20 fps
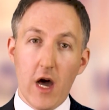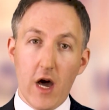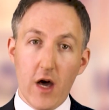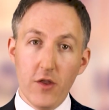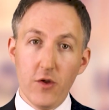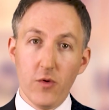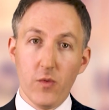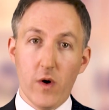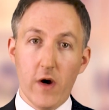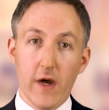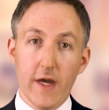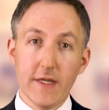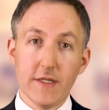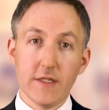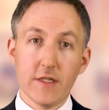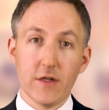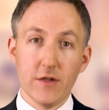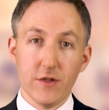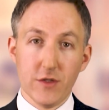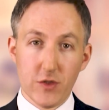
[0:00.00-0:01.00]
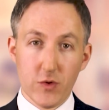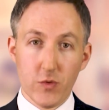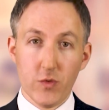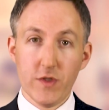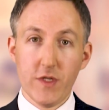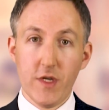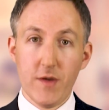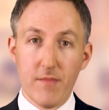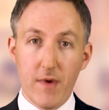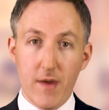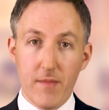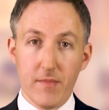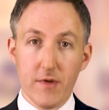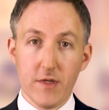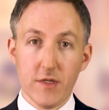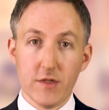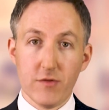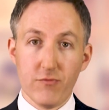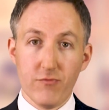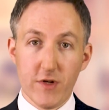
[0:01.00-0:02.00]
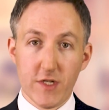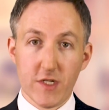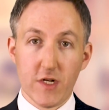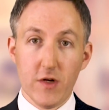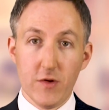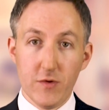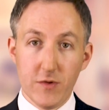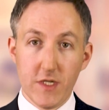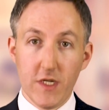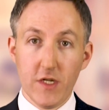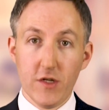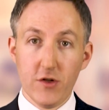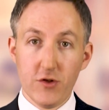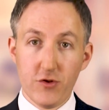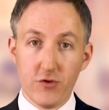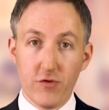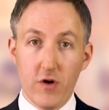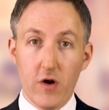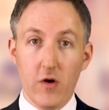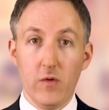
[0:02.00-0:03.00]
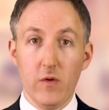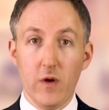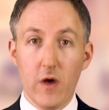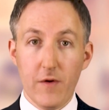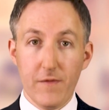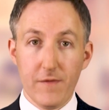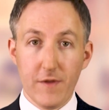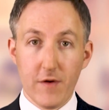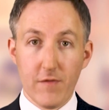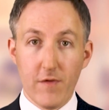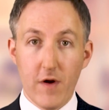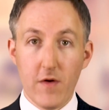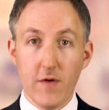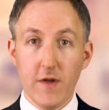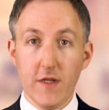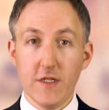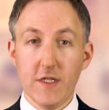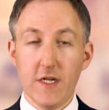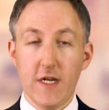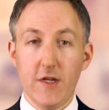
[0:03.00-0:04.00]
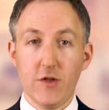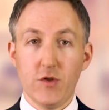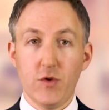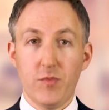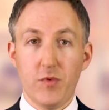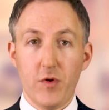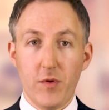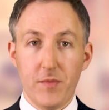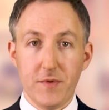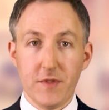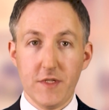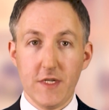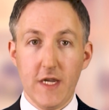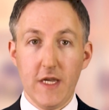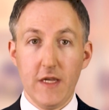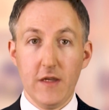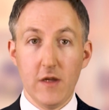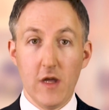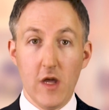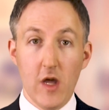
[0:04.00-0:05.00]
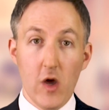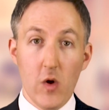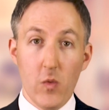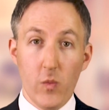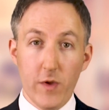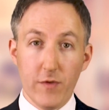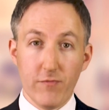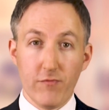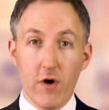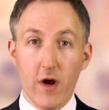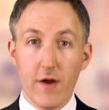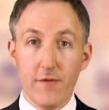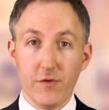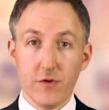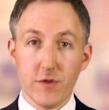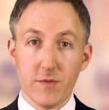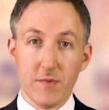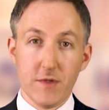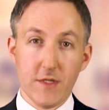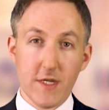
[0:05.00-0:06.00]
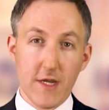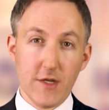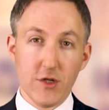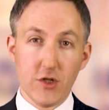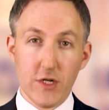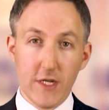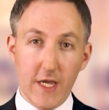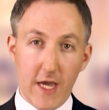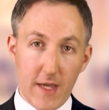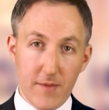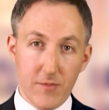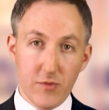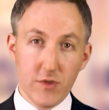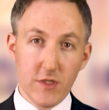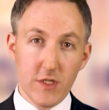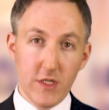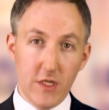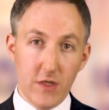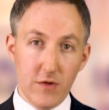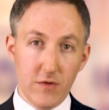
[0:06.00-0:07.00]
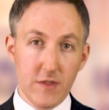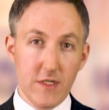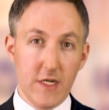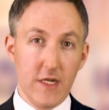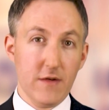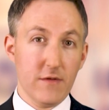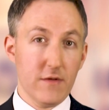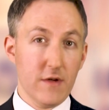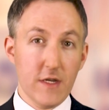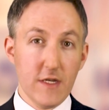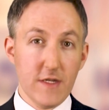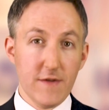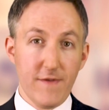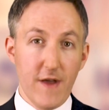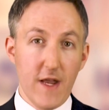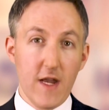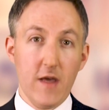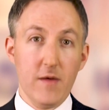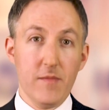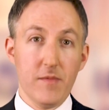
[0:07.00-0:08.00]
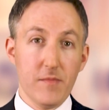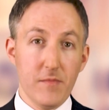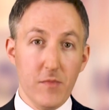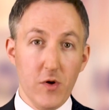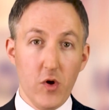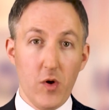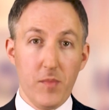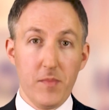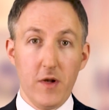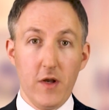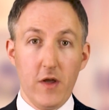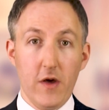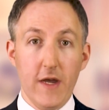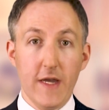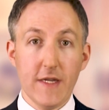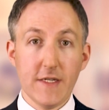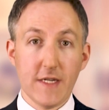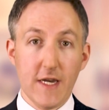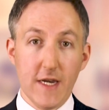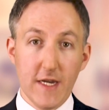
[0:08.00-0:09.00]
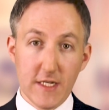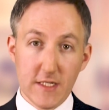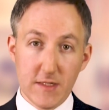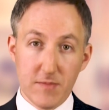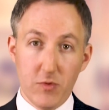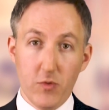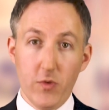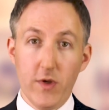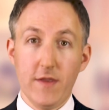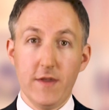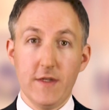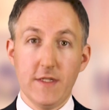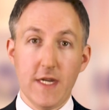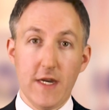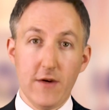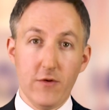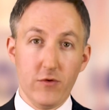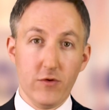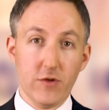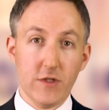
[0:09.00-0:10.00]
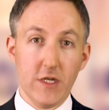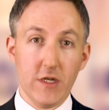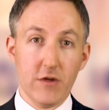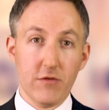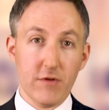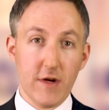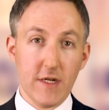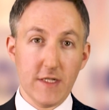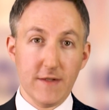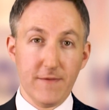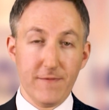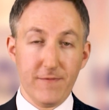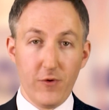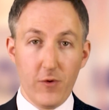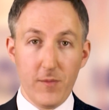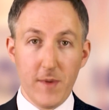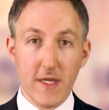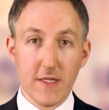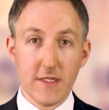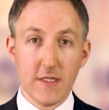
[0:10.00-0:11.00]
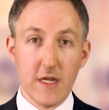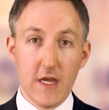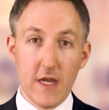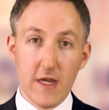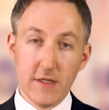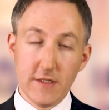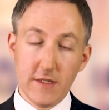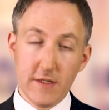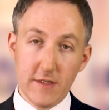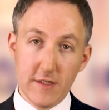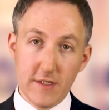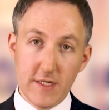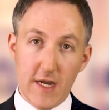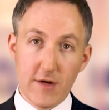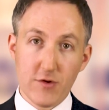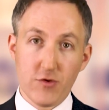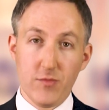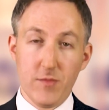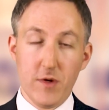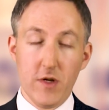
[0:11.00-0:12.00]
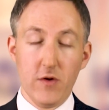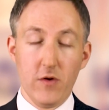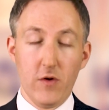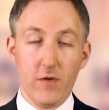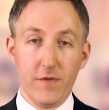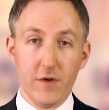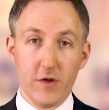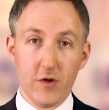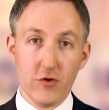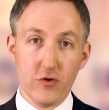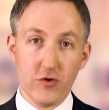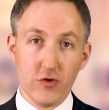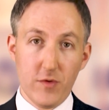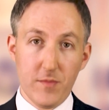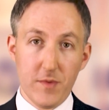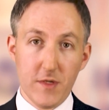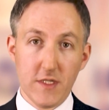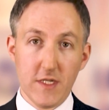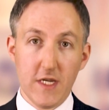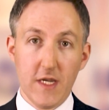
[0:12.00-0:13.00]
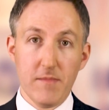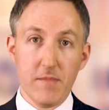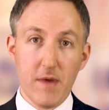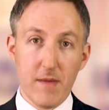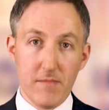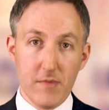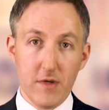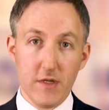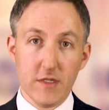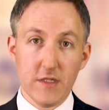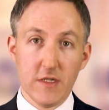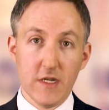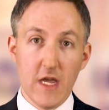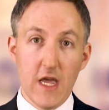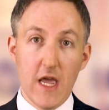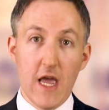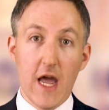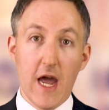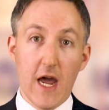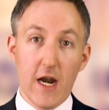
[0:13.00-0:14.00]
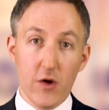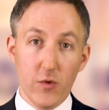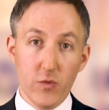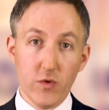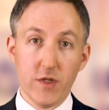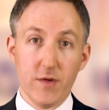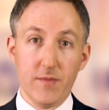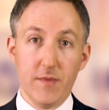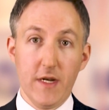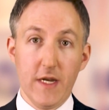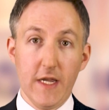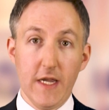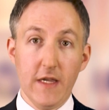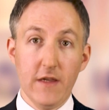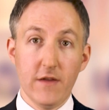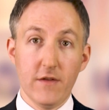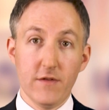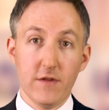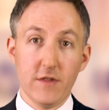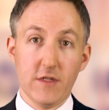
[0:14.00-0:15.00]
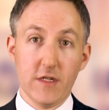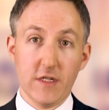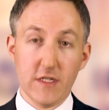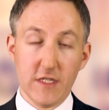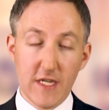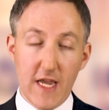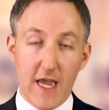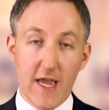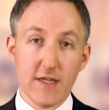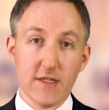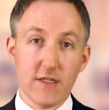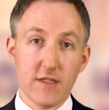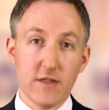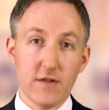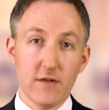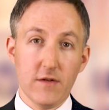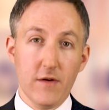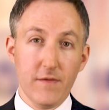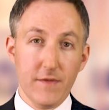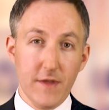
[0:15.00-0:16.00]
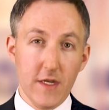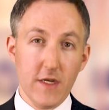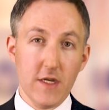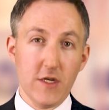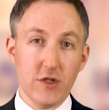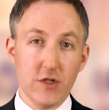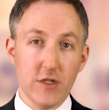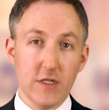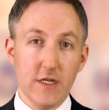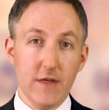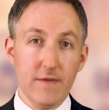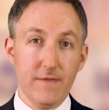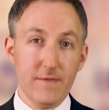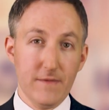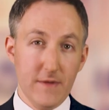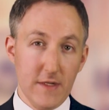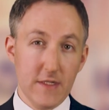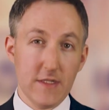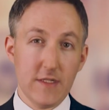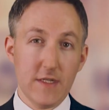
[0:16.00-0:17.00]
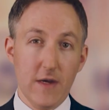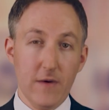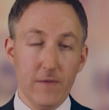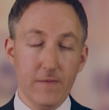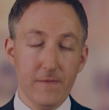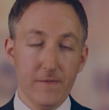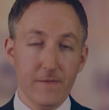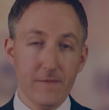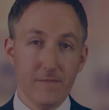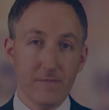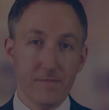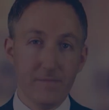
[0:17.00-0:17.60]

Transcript: Otherwise, consortium members risk losing control over their own intellectual property, with rivals potentially able to use it and develop, monopolize, and exploit the technology created from it to the detriment of the contributing members and ultimately the success of the initiative itself.